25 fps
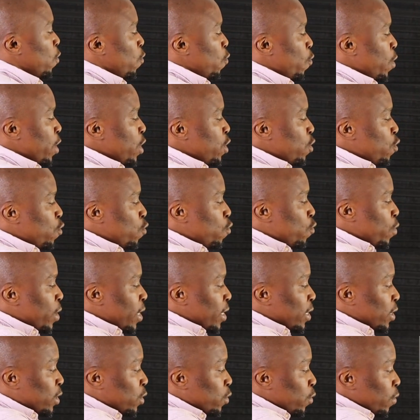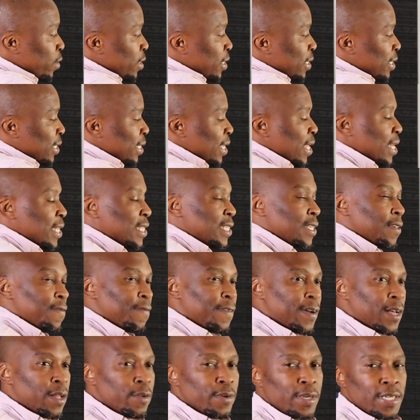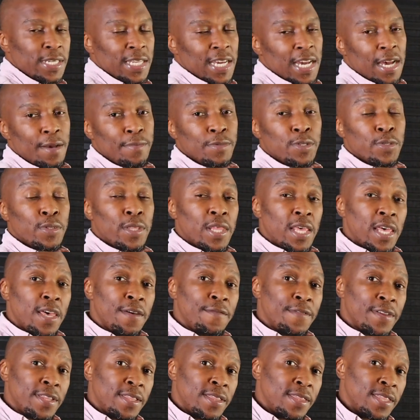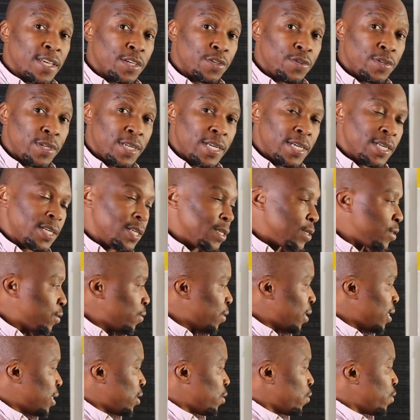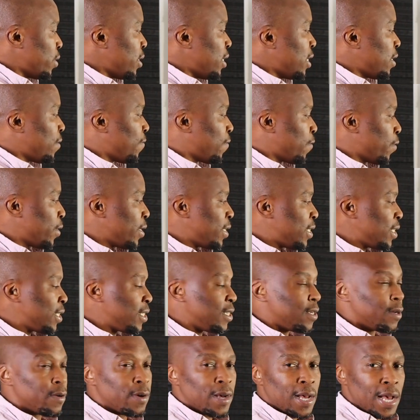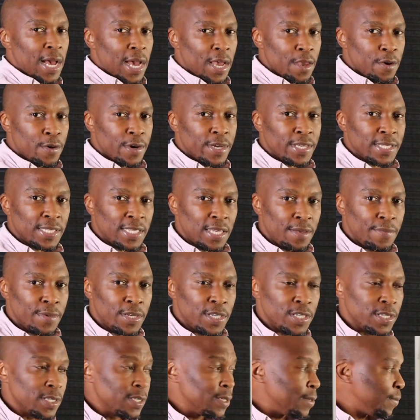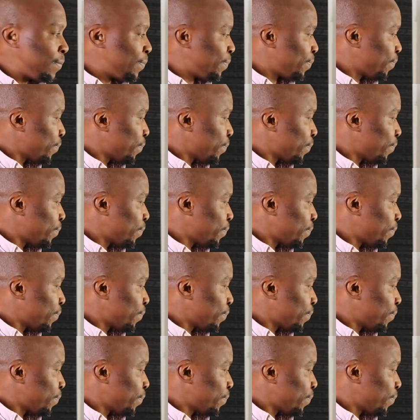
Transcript: When you install this exe file, it comes with everything that you need. So there's no need for additional IOS images.